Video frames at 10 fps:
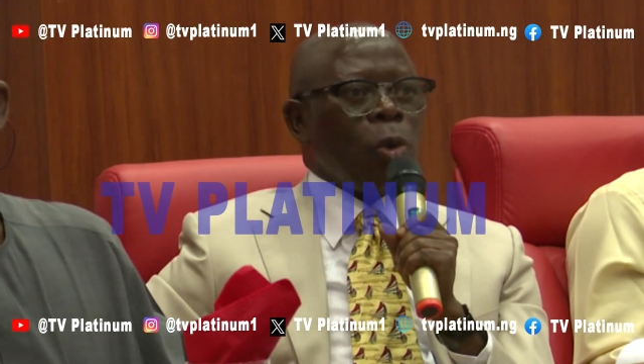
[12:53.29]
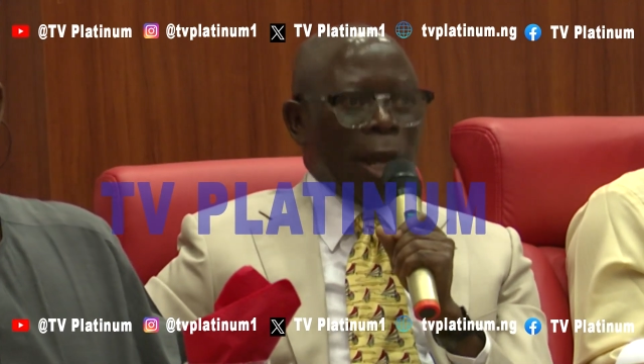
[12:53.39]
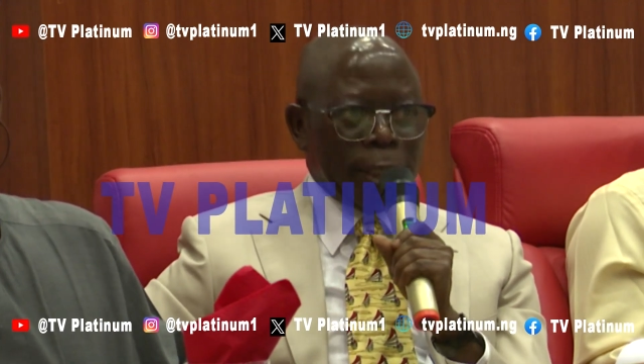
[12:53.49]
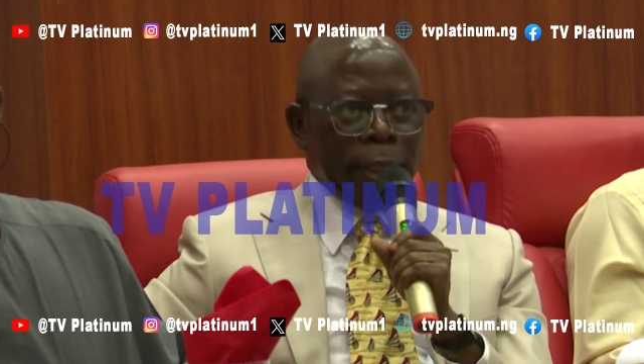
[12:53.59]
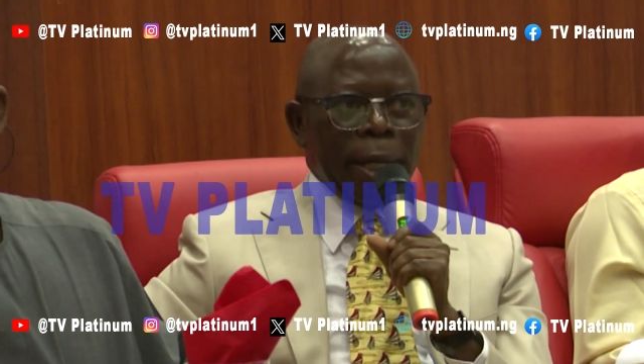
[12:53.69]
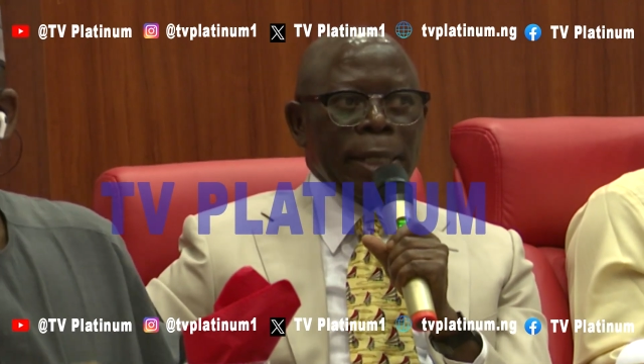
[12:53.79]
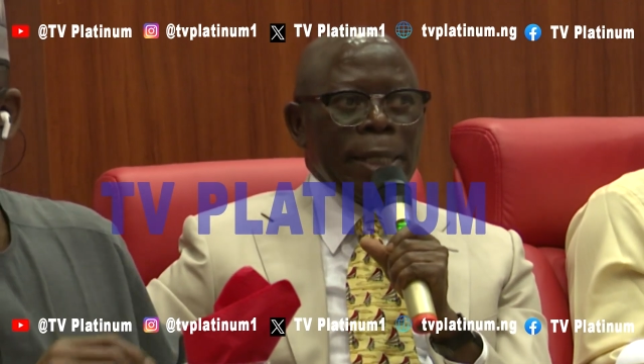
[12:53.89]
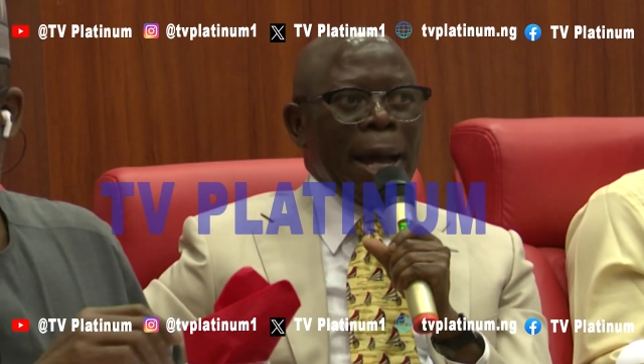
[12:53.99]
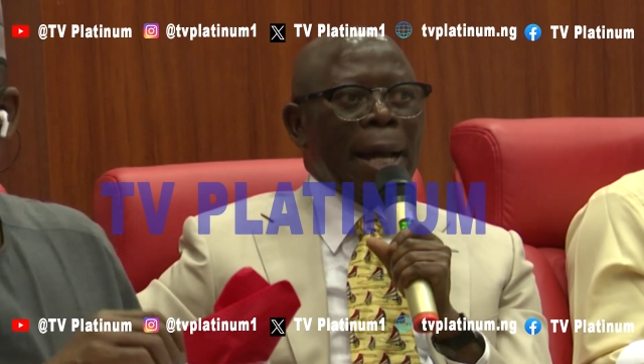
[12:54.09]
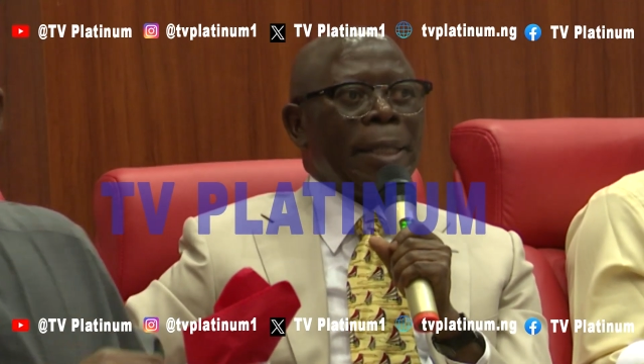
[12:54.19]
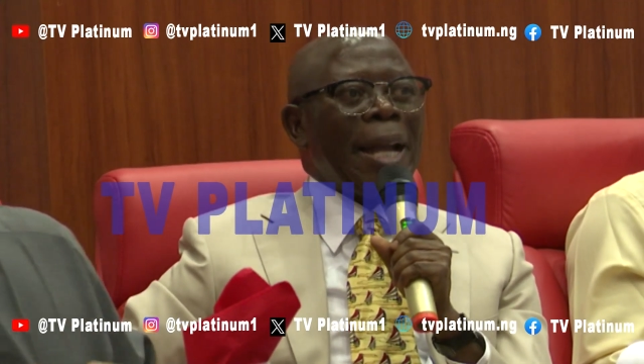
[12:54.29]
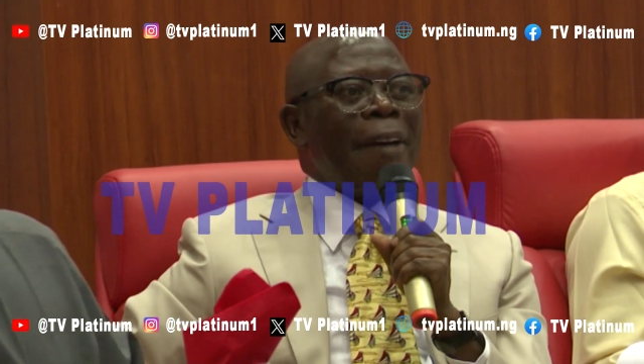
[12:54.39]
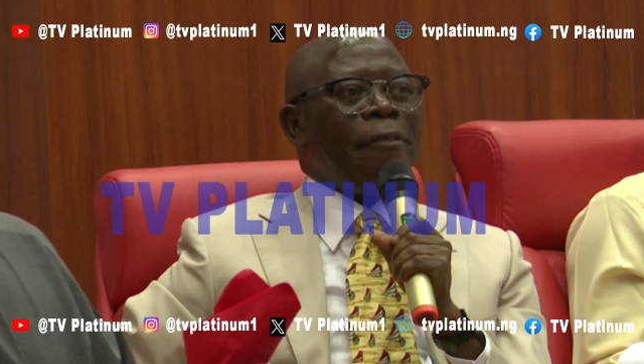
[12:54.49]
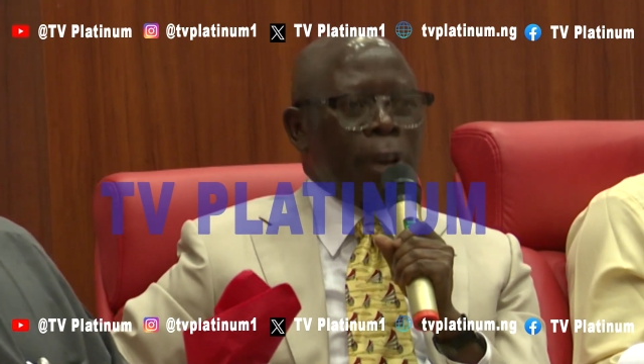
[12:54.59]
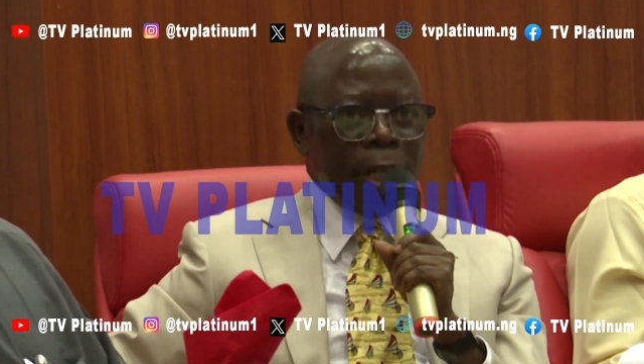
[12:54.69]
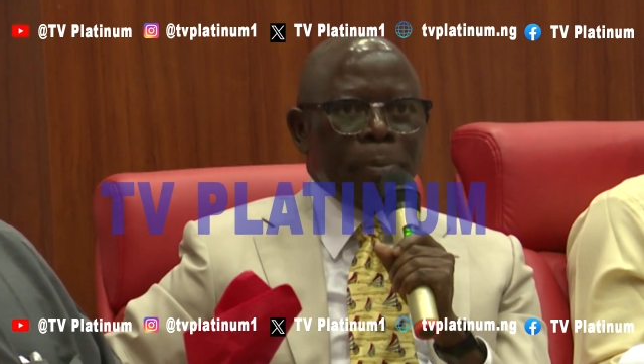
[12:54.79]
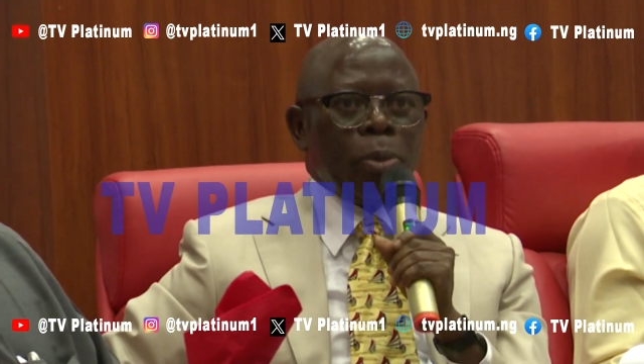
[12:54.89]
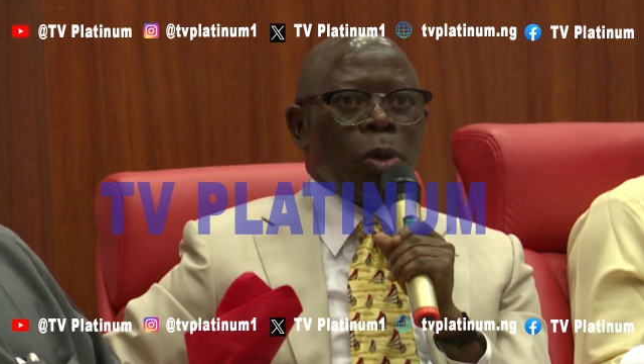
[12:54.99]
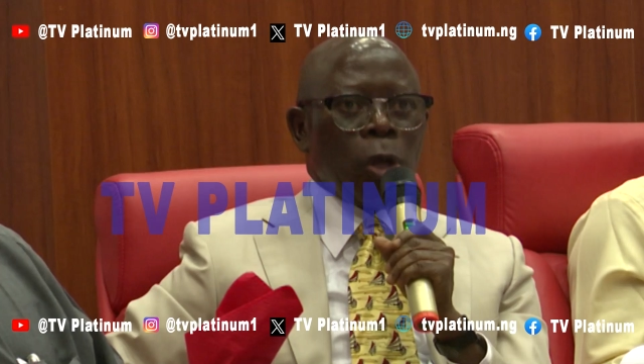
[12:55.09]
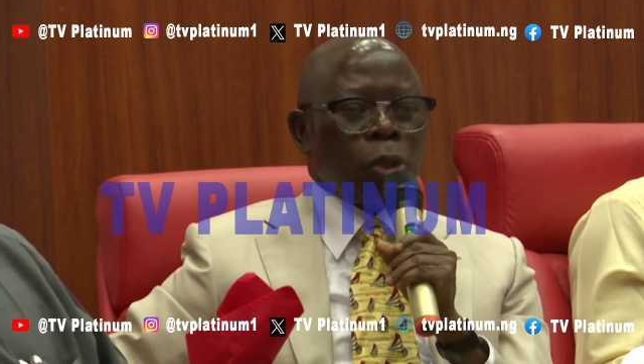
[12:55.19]
accident and
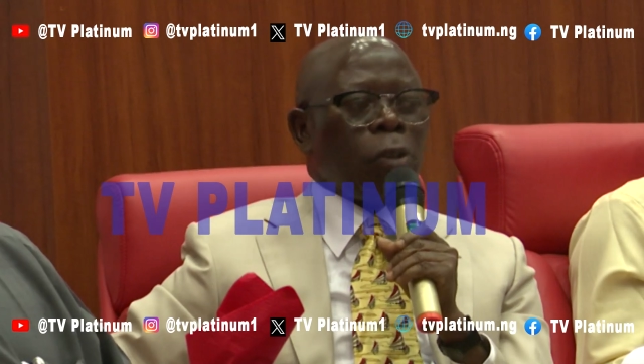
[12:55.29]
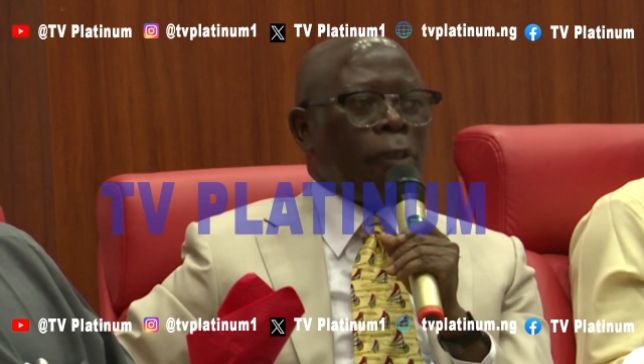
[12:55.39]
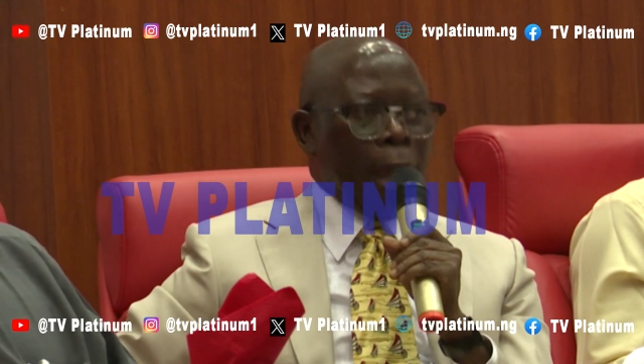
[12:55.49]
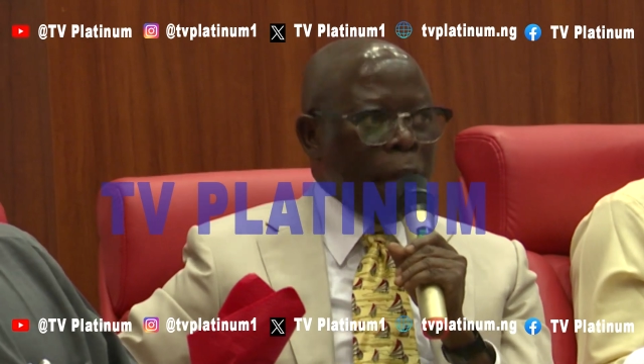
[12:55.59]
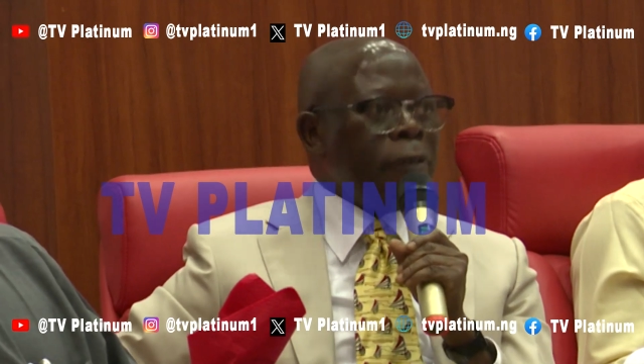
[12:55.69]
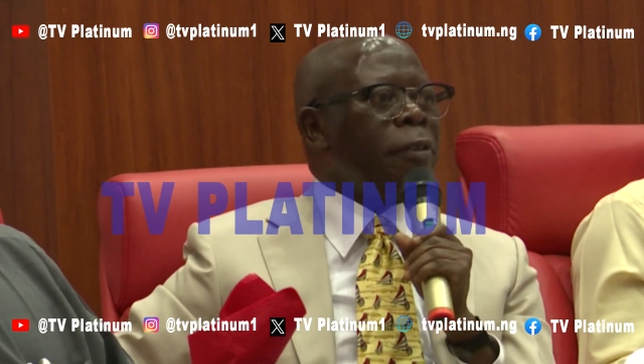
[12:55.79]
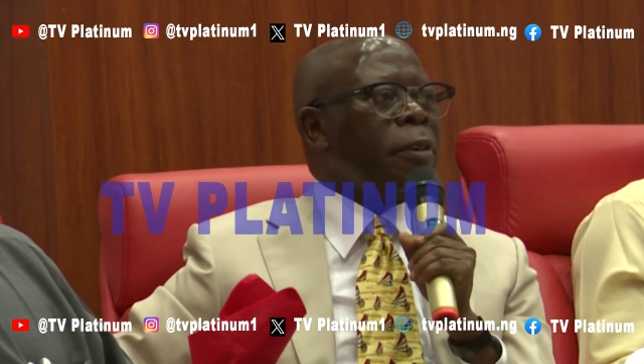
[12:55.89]
avoidable loss of life